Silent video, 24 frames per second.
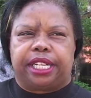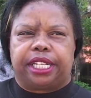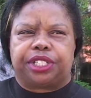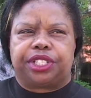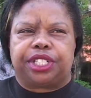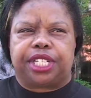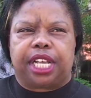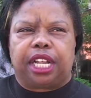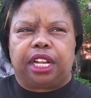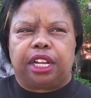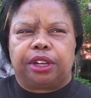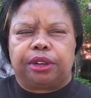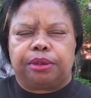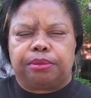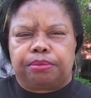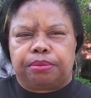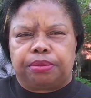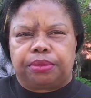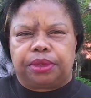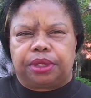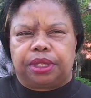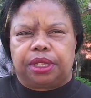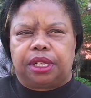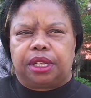the seller
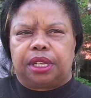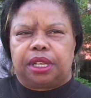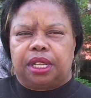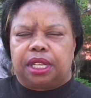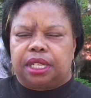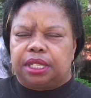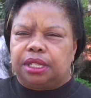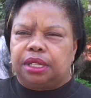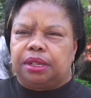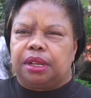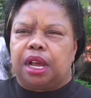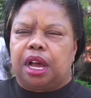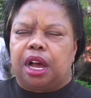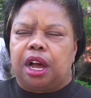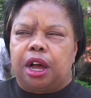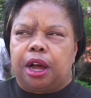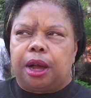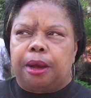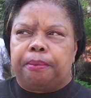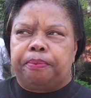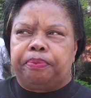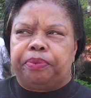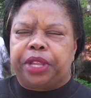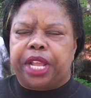
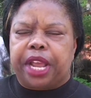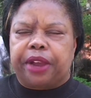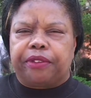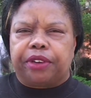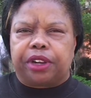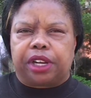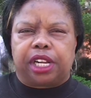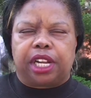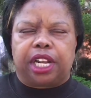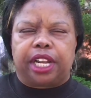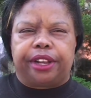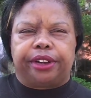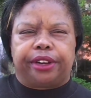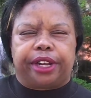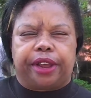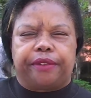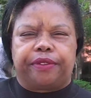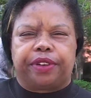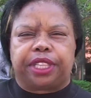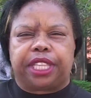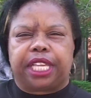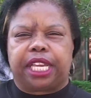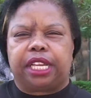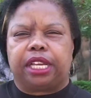never cleared
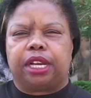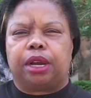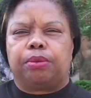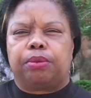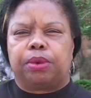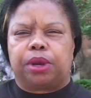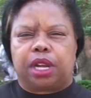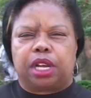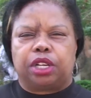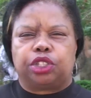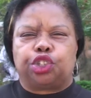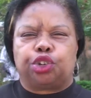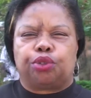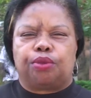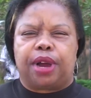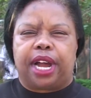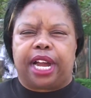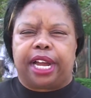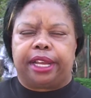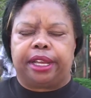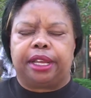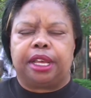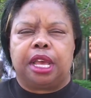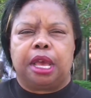everything up with
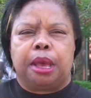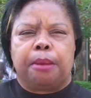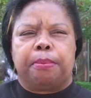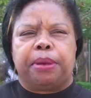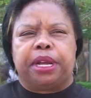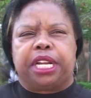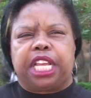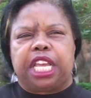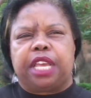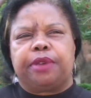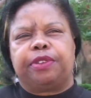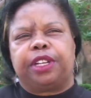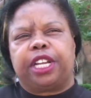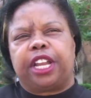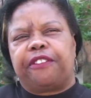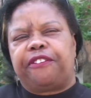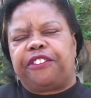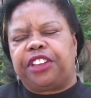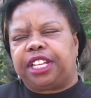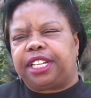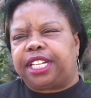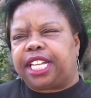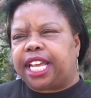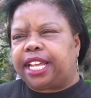Countrywide. But even
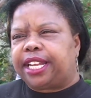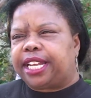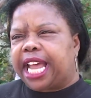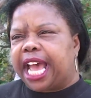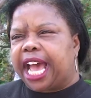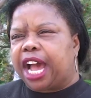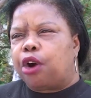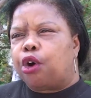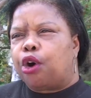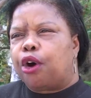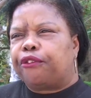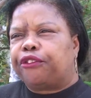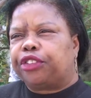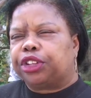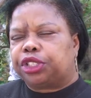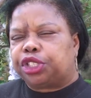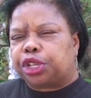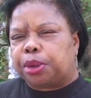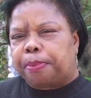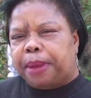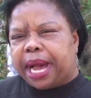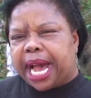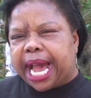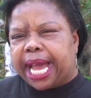if he didn't, I offered
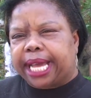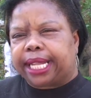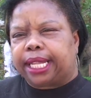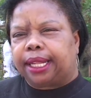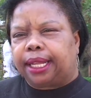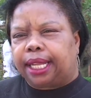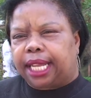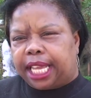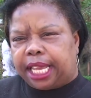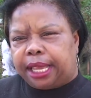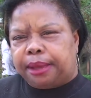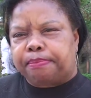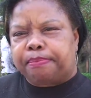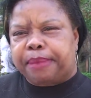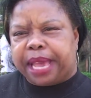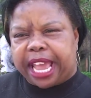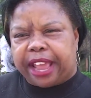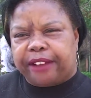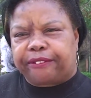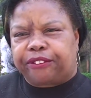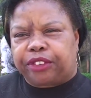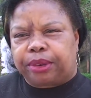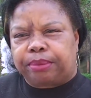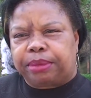to buy the lien
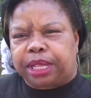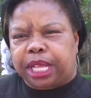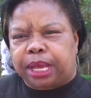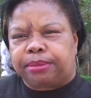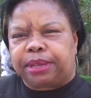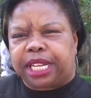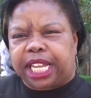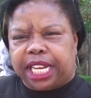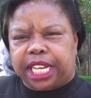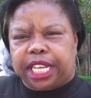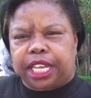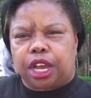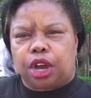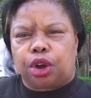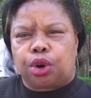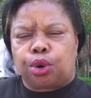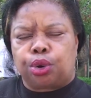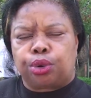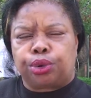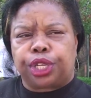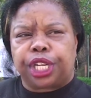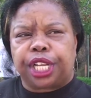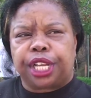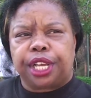back from them that he
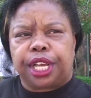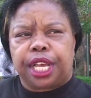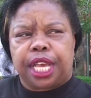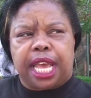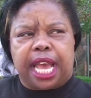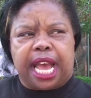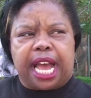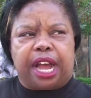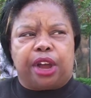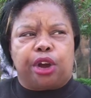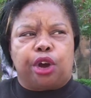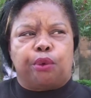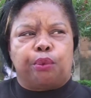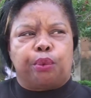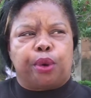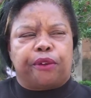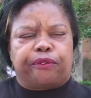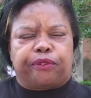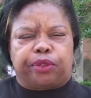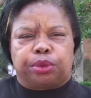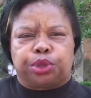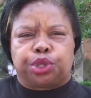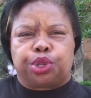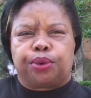owed. I
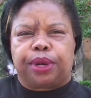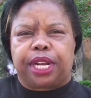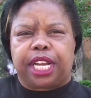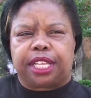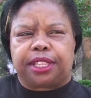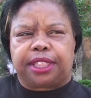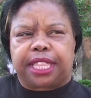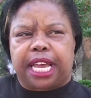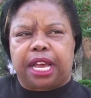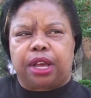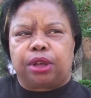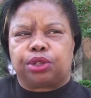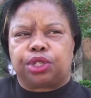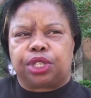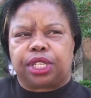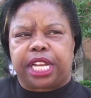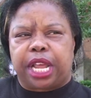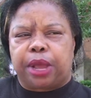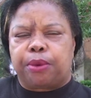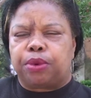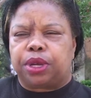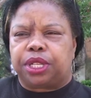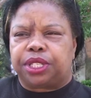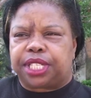went from $20,000,
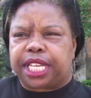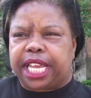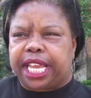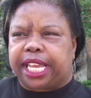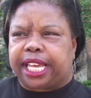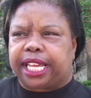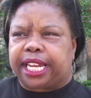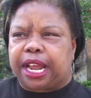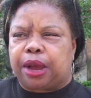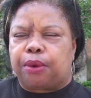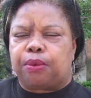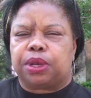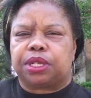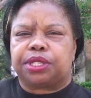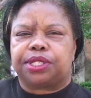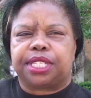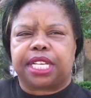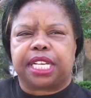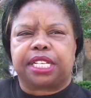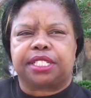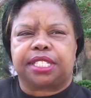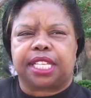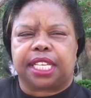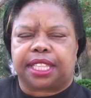they wouldn't take it. I went
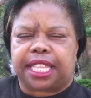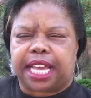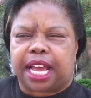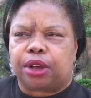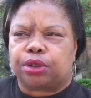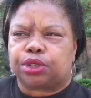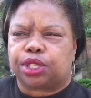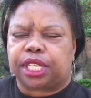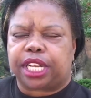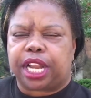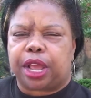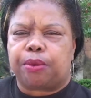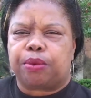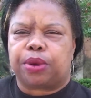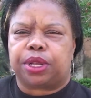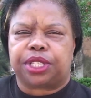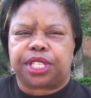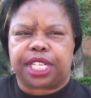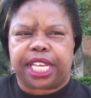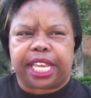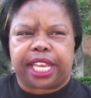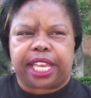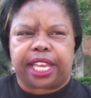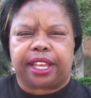$60,000, they
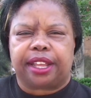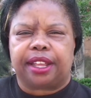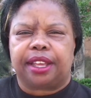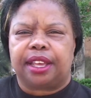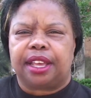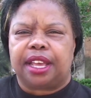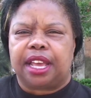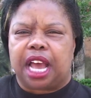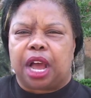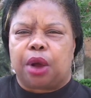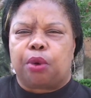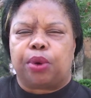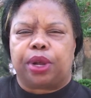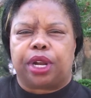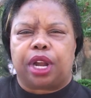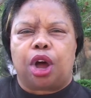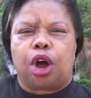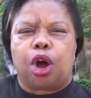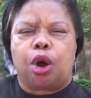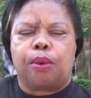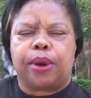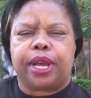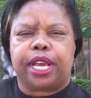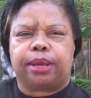wouldn't take it. I went
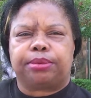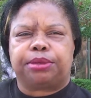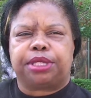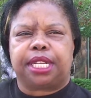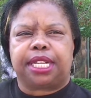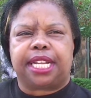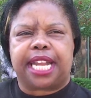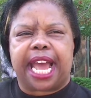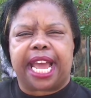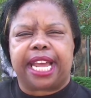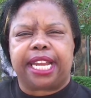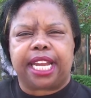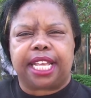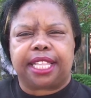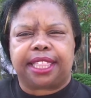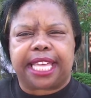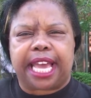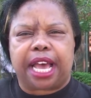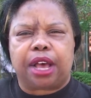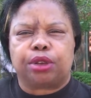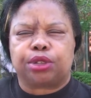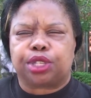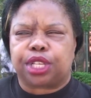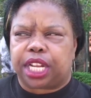all the way up to
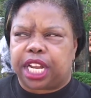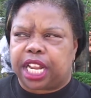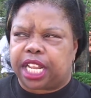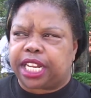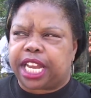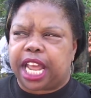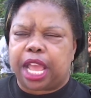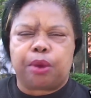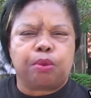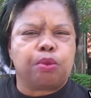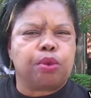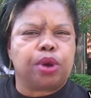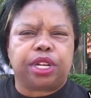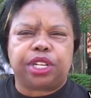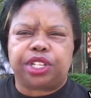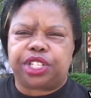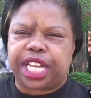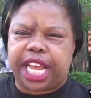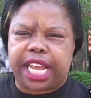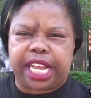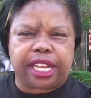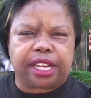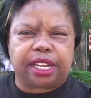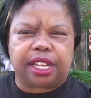$90,000 and they wouldn't
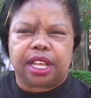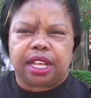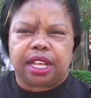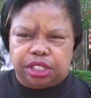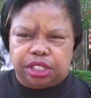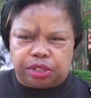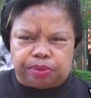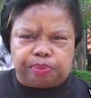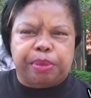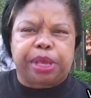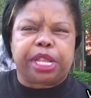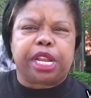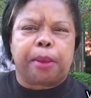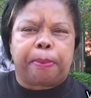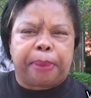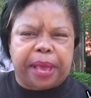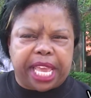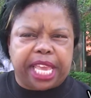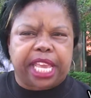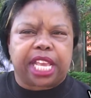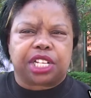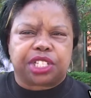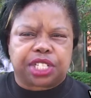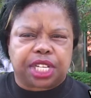take me to
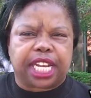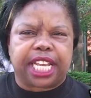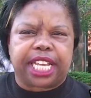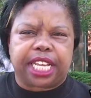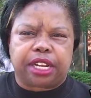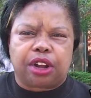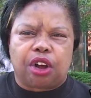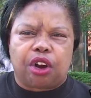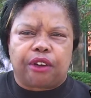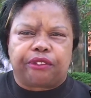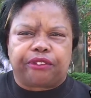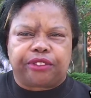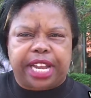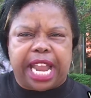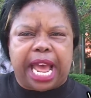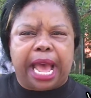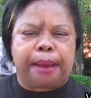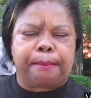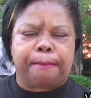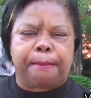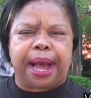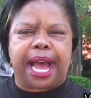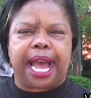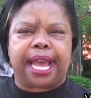pay his lien off.
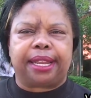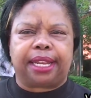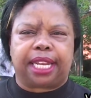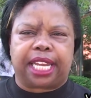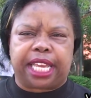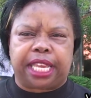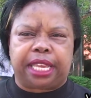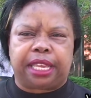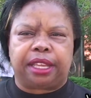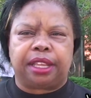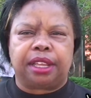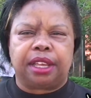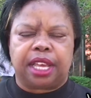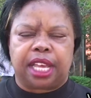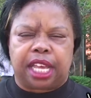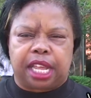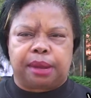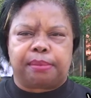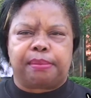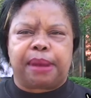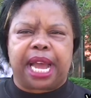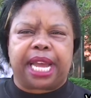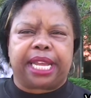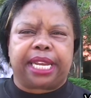Not my lien
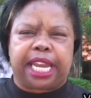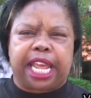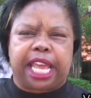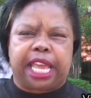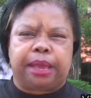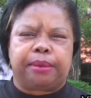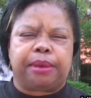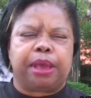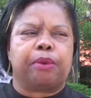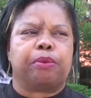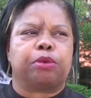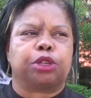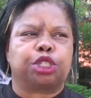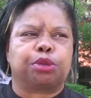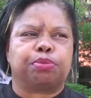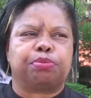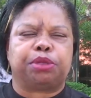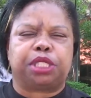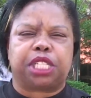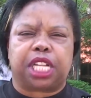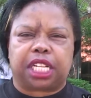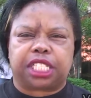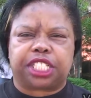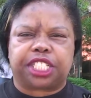in my name. It was
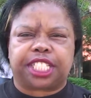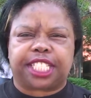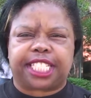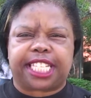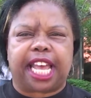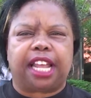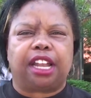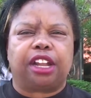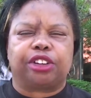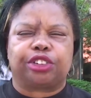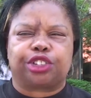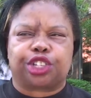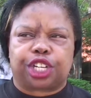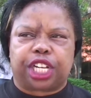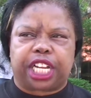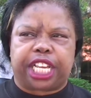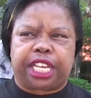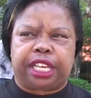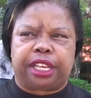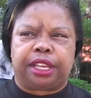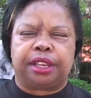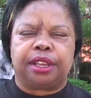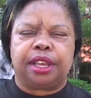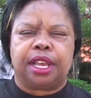the seller's
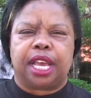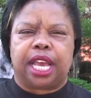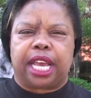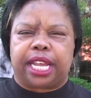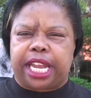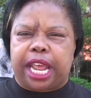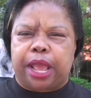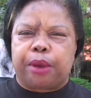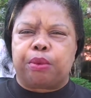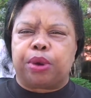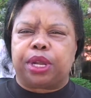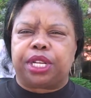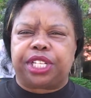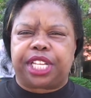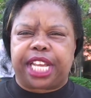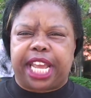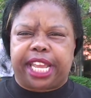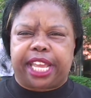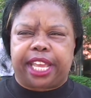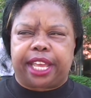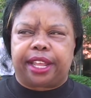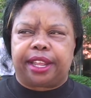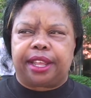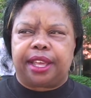lien and they wouldn't
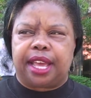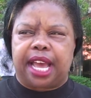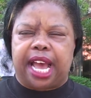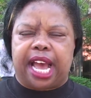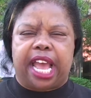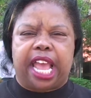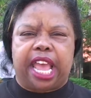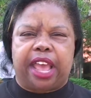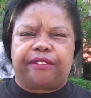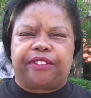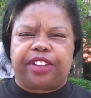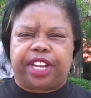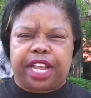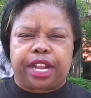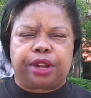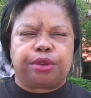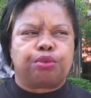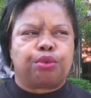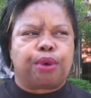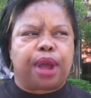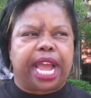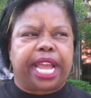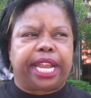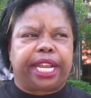take it. I have it in
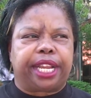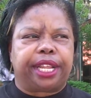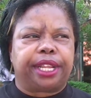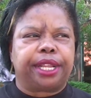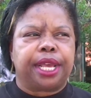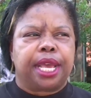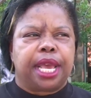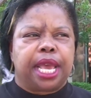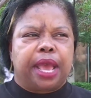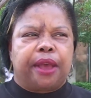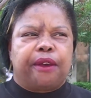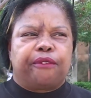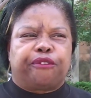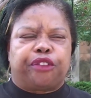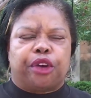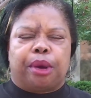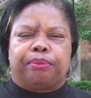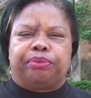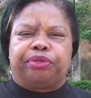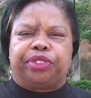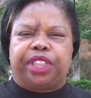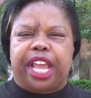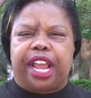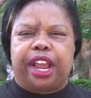writing
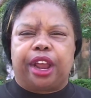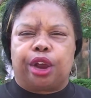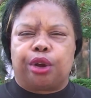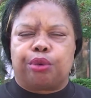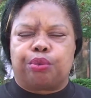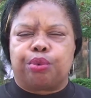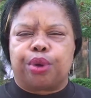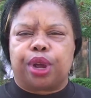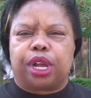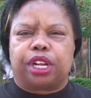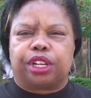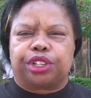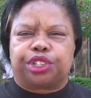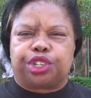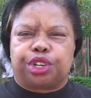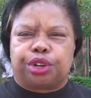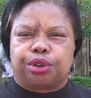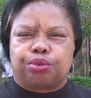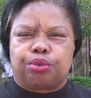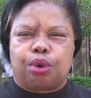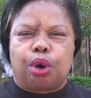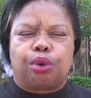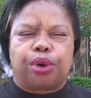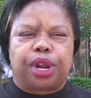from their
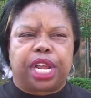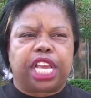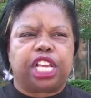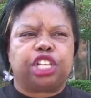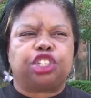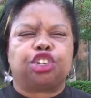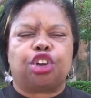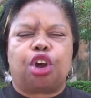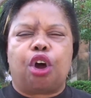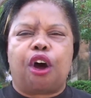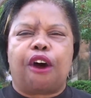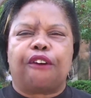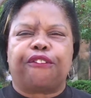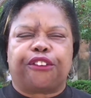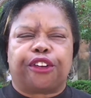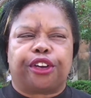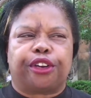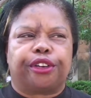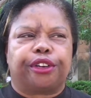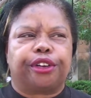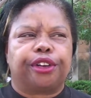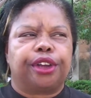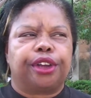realtor, wrote each offer